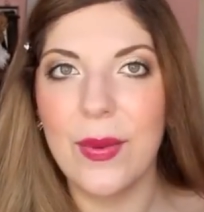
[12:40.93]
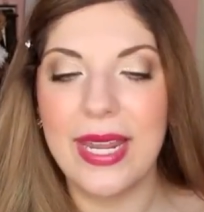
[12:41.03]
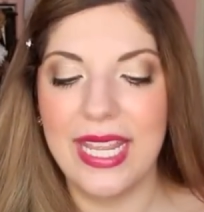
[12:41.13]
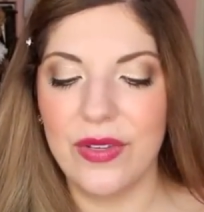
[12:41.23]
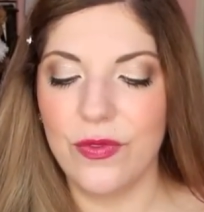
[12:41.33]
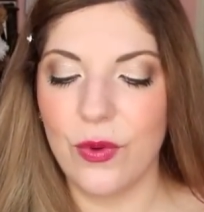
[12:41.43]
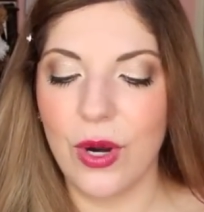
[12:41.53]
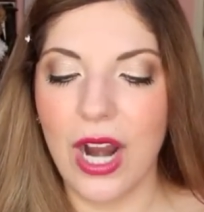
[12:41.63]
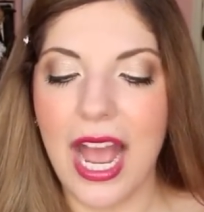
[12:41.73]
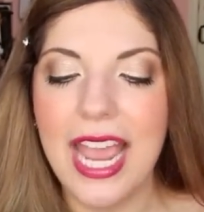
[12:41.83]
went in
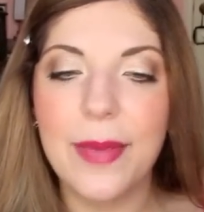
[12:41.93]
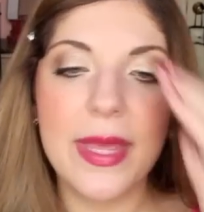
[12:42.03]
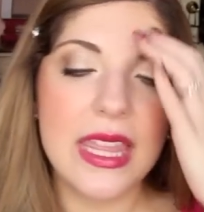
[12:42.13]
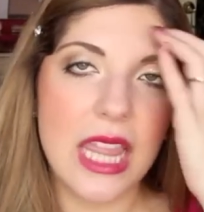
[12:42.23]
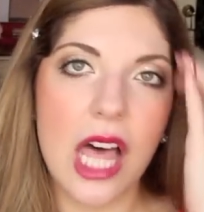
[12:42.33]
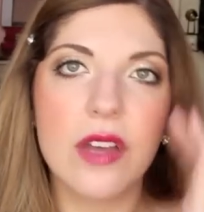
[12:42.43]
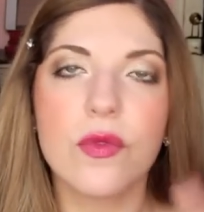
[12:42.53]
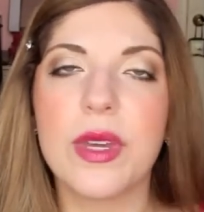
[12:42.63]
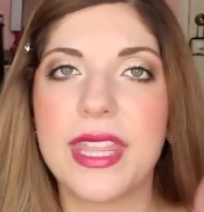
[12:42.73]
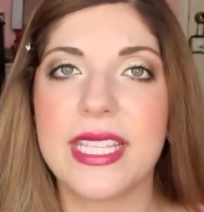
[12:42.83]
for. I am in
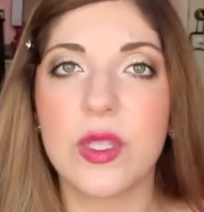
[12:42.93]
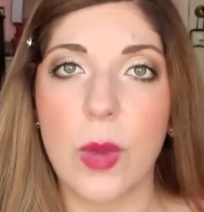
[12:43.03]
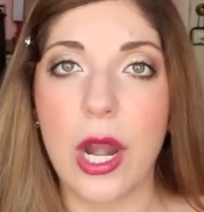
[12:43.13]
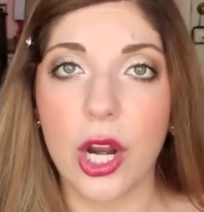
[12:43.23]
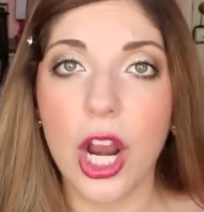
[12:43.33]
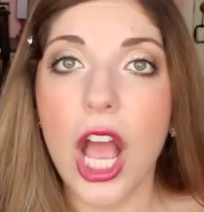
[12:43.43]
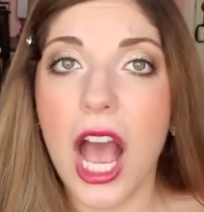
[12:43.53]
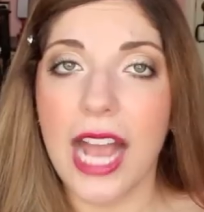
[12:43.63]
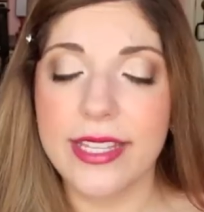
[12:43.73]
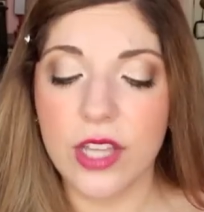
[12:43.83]
love with this sweater.
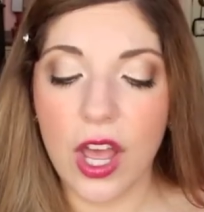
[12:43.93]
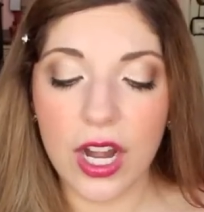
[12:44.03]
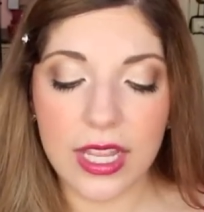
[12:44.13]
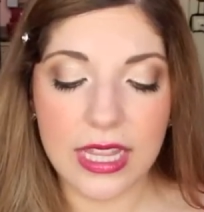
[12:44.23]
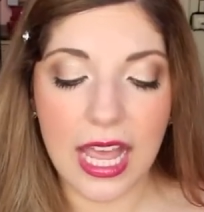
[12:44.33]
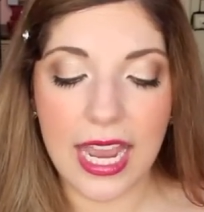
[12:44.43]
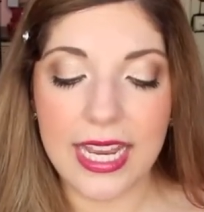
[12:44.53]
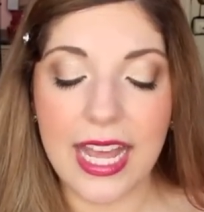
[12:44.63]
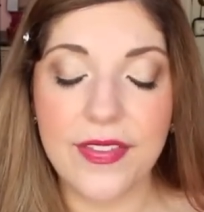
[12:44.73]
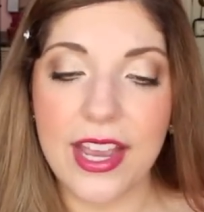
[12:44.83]
I saw it
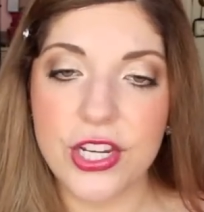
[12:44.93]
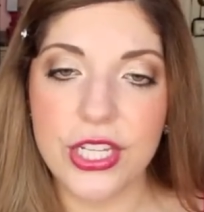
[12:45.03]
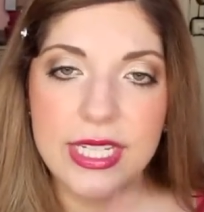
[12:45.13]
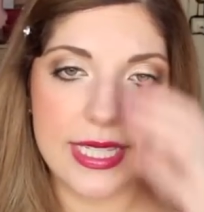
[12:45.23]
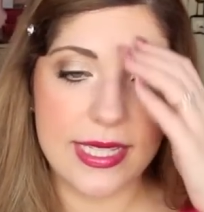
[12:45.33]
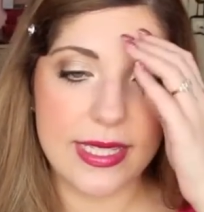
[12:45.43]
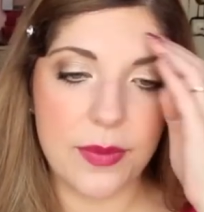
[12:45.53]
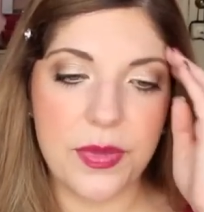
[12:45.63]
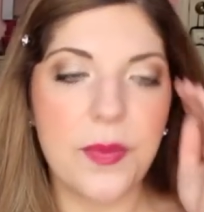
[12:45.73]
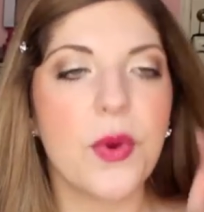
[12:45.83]
online. I've actually seen
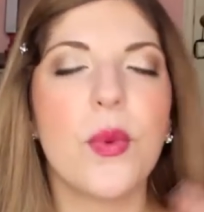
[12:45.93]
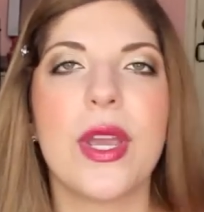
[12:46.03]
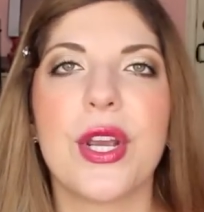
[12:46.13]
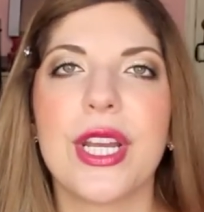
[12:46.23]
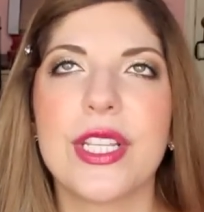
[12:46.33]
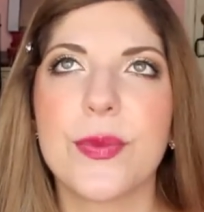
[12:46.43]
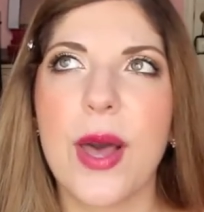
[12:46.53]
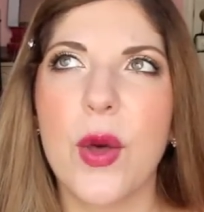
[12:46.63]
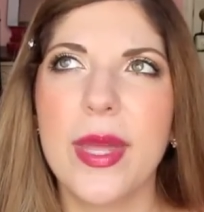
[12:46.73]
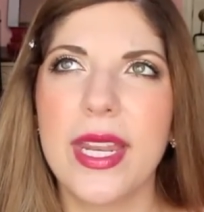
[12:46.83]
some people wear it as
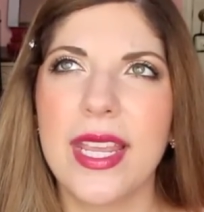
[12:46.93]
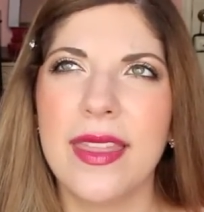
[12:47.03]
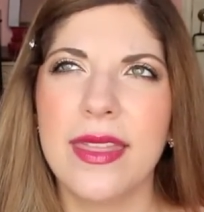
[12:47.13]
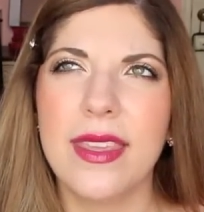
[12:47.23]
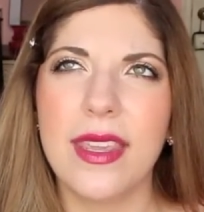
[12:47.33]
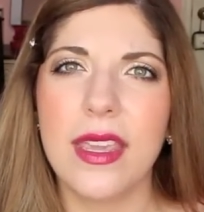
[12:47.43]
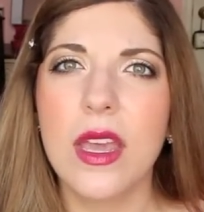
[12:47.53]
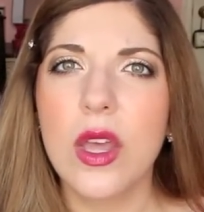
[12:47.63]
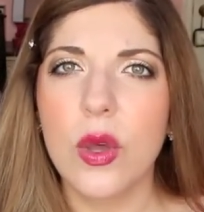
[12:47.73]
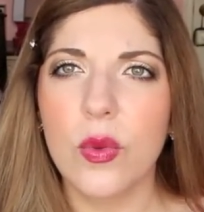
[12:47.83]
well, that in the
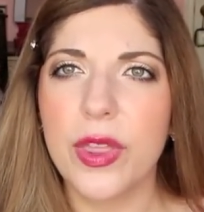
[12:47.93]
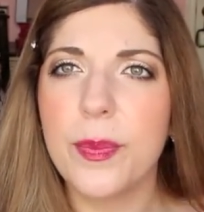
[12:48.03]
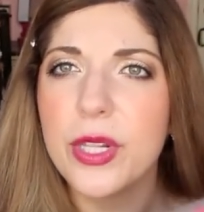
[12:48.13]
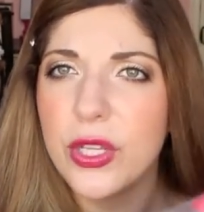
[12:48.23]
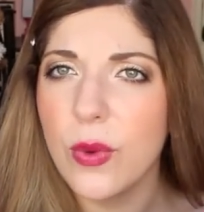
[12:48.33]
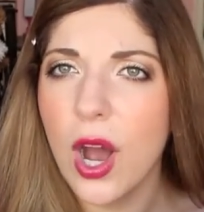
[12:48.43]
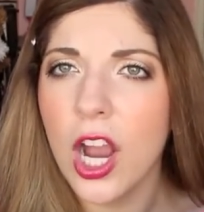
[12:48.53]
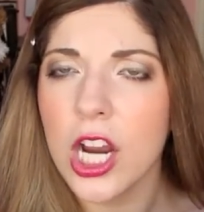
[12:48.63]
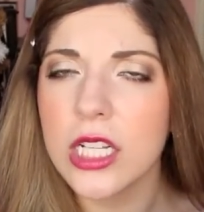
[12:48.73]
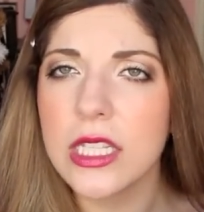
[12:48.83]
with blue
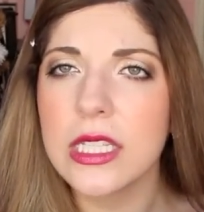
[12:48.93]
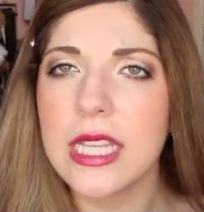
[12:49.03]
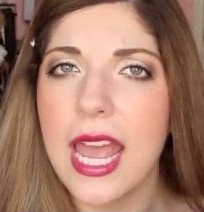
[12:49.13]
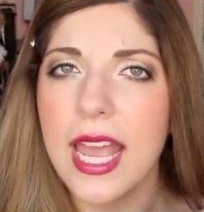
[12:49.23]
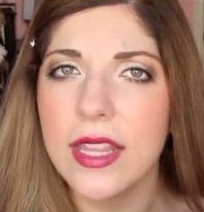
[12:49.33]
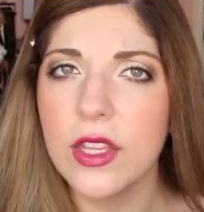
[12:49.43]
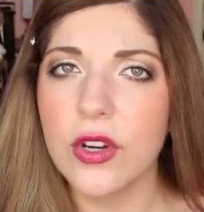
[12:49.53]
hearts and the